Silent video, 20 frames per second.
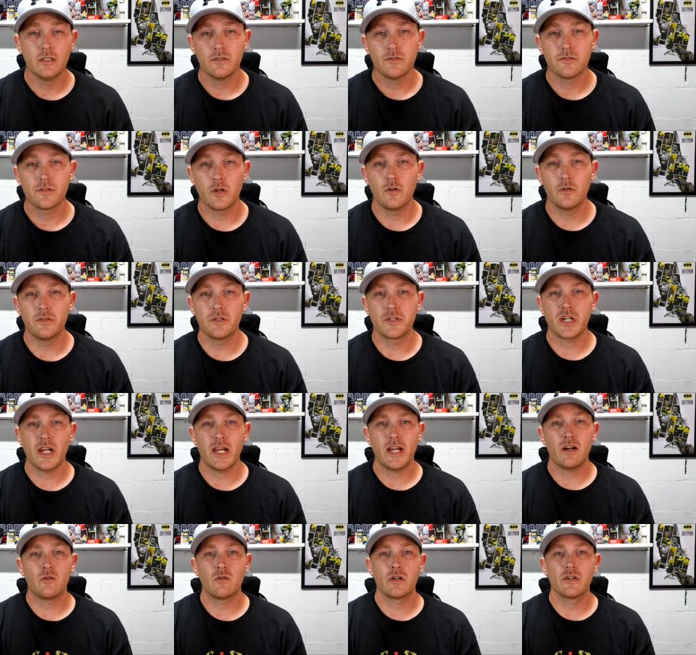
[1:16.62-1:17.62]
So the
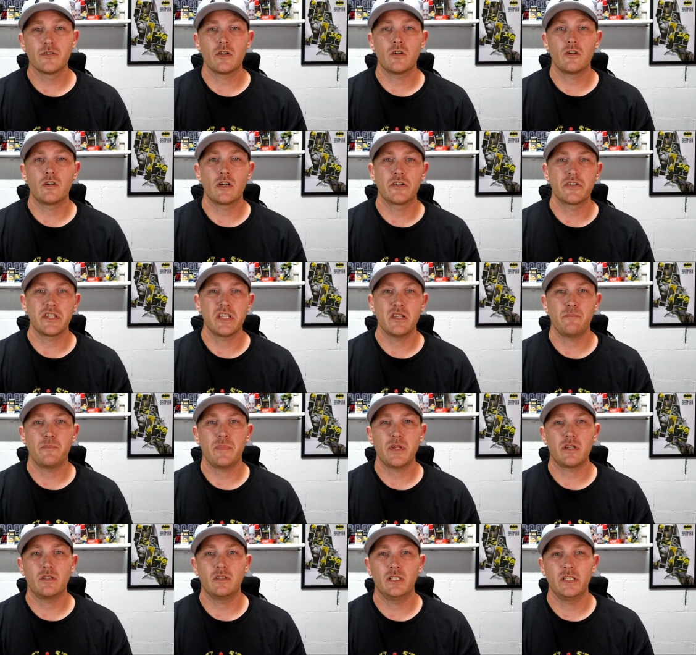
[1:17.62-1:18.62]
showers are
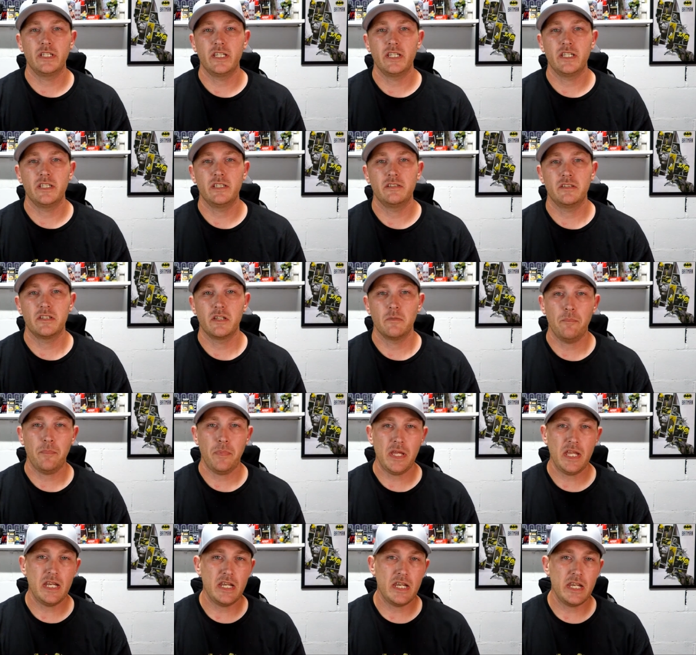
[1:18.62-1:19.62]
typically,
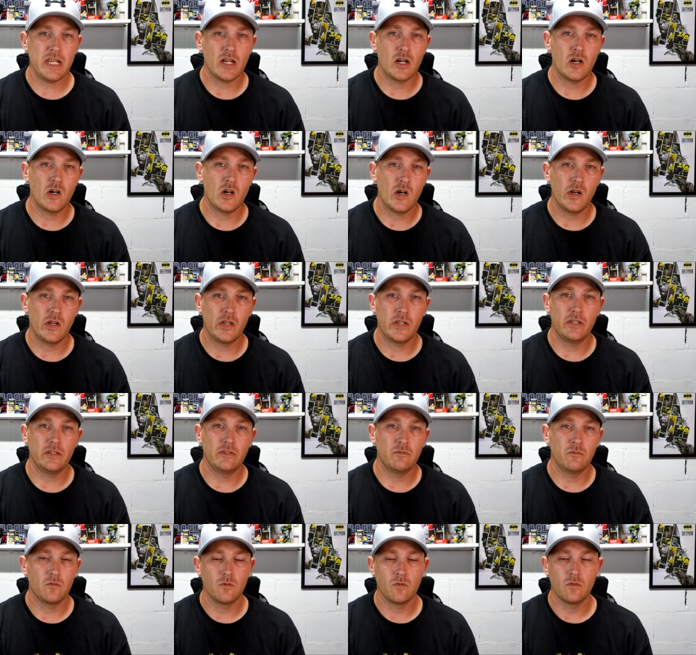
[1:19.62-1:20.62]
depending
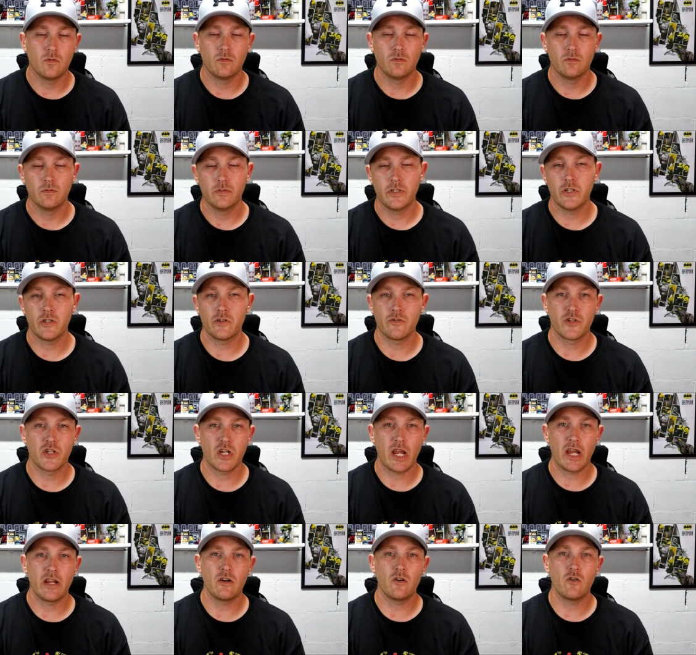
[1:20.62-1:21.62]
on your
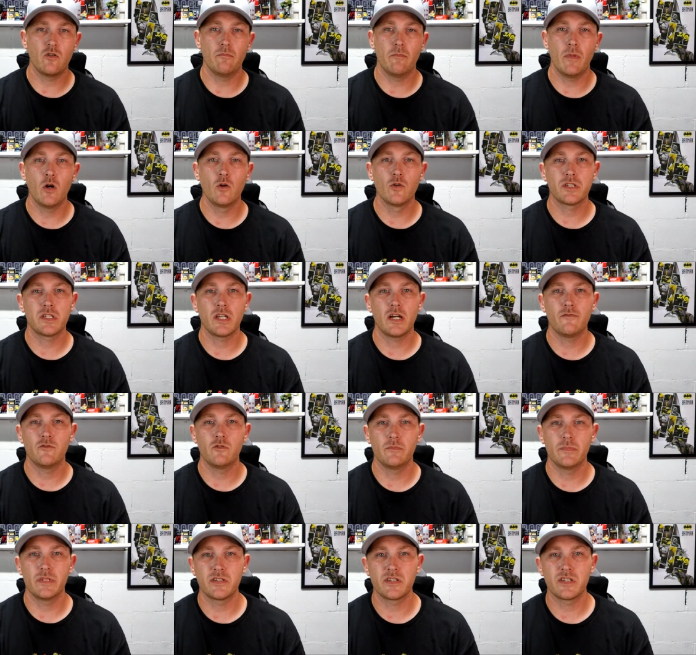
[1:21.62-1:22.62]
jail, most of
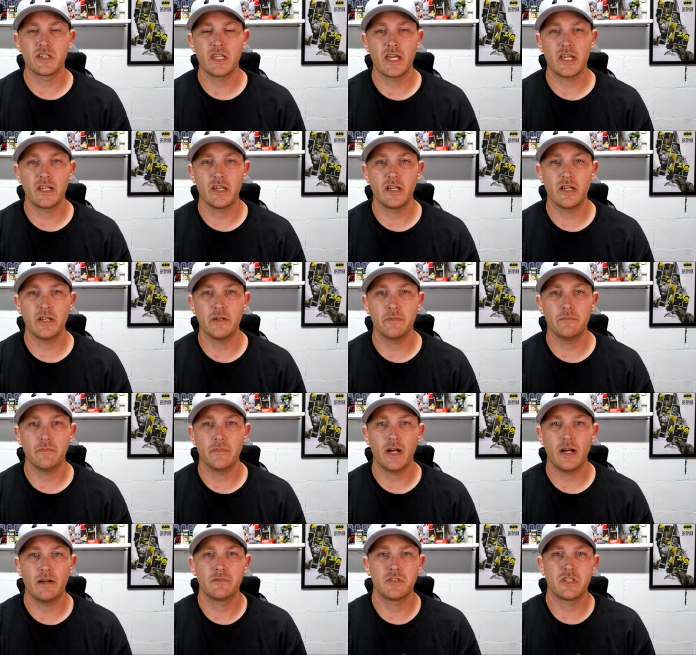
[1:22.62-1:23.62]
them is set up.
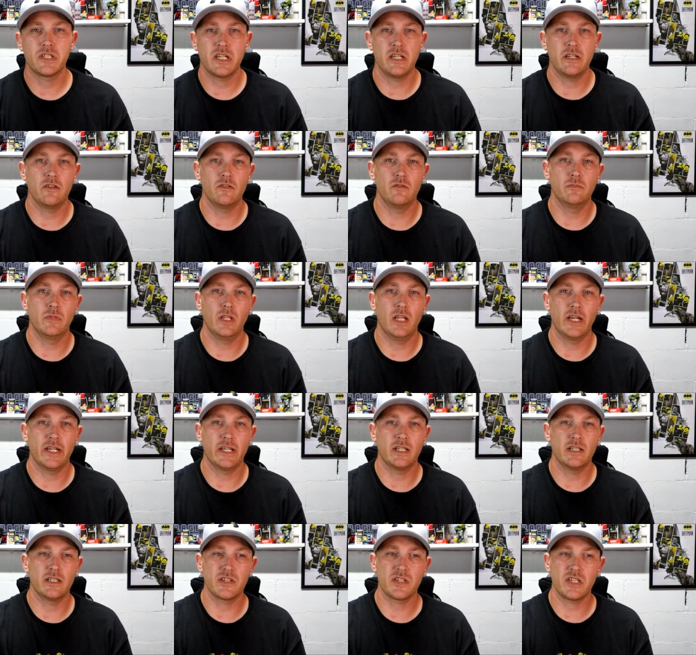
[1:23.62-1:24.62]
I've seen them
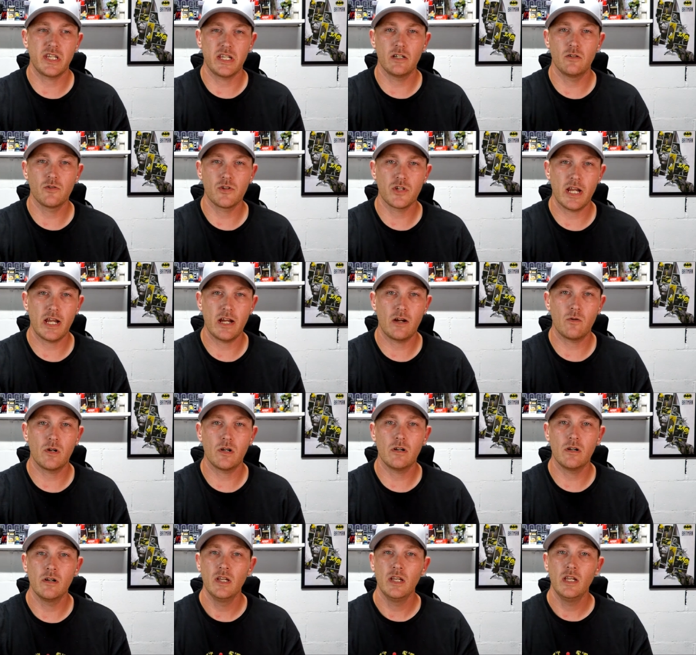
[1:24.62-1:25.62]
like a single
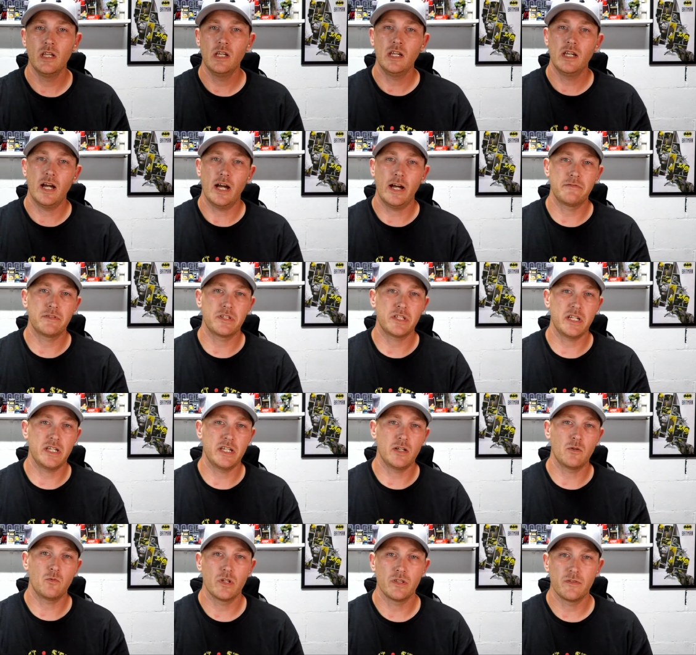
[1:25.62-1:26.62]
shower. I've seen
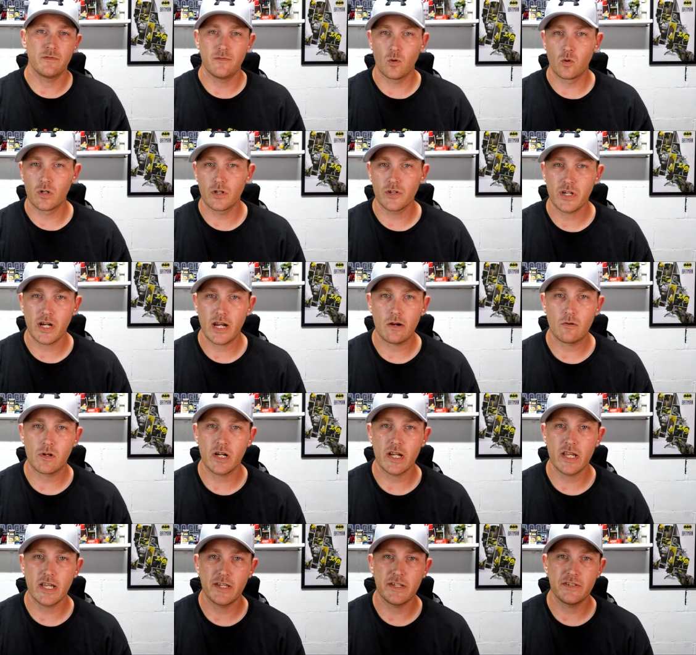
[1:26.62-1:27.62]
it with 4
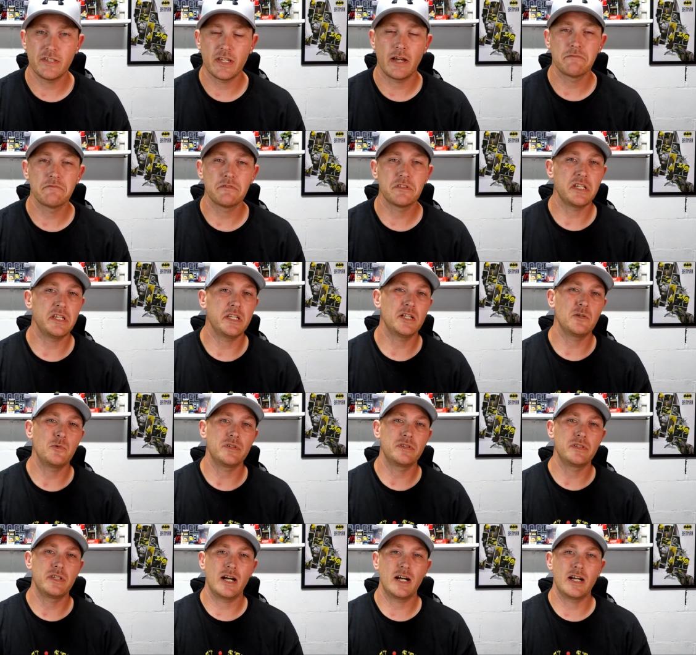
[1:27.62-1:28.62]
shower heads. I've seen it
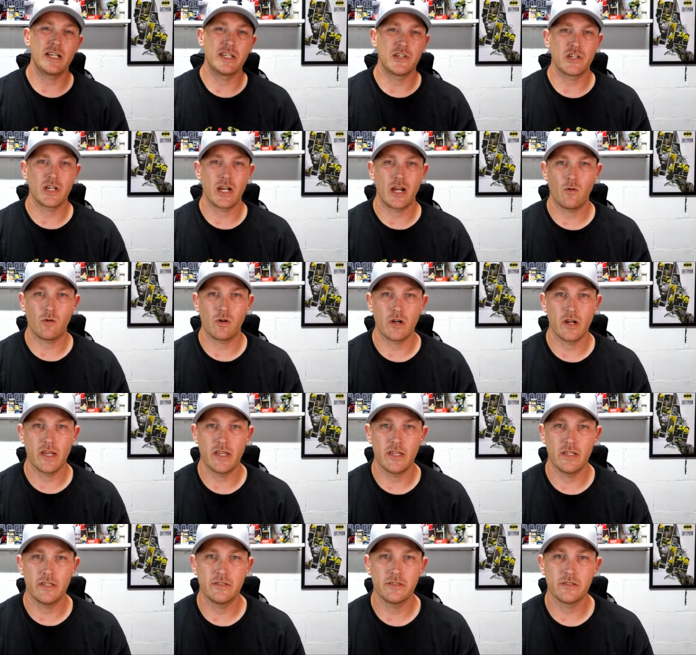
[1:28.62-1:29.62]
with 9 shower
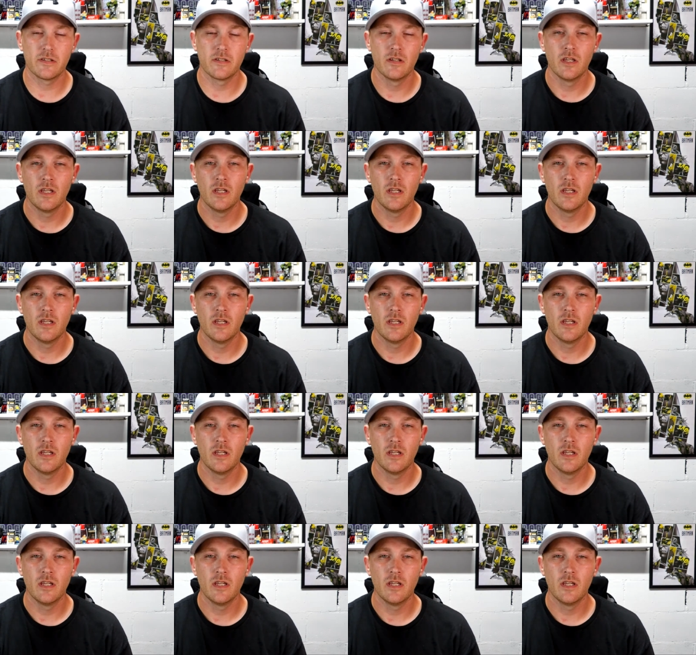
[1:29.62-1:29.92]
heads.